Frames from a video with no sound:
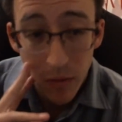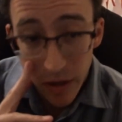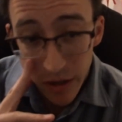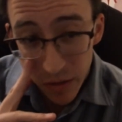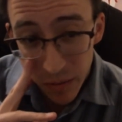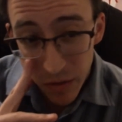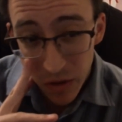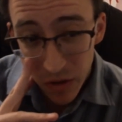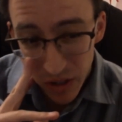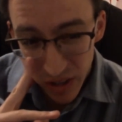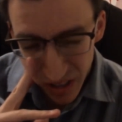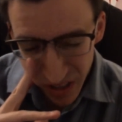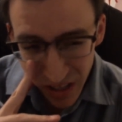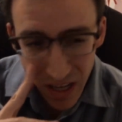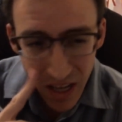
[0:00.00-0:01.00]

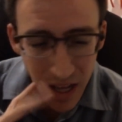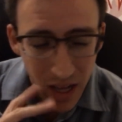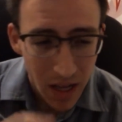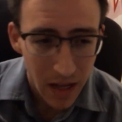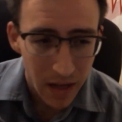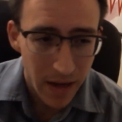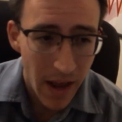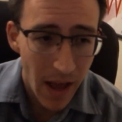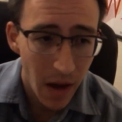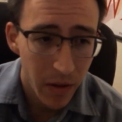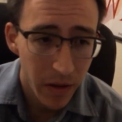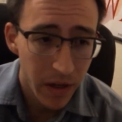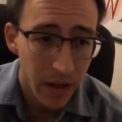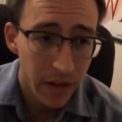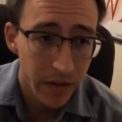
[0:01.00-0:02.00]
Retribution. Now
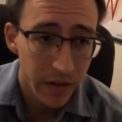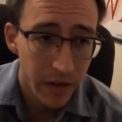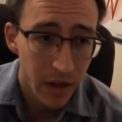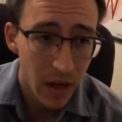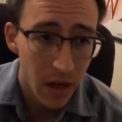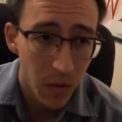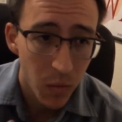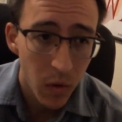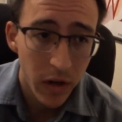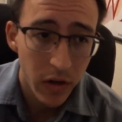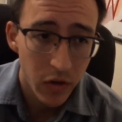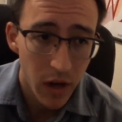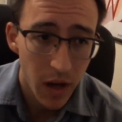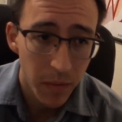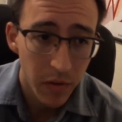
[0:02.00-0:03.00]
it's a
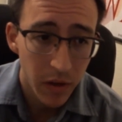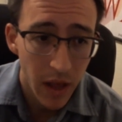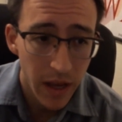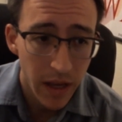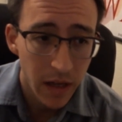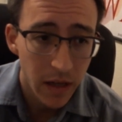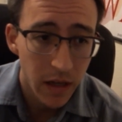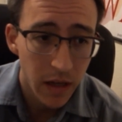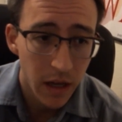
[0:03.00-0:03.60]
1-drop light.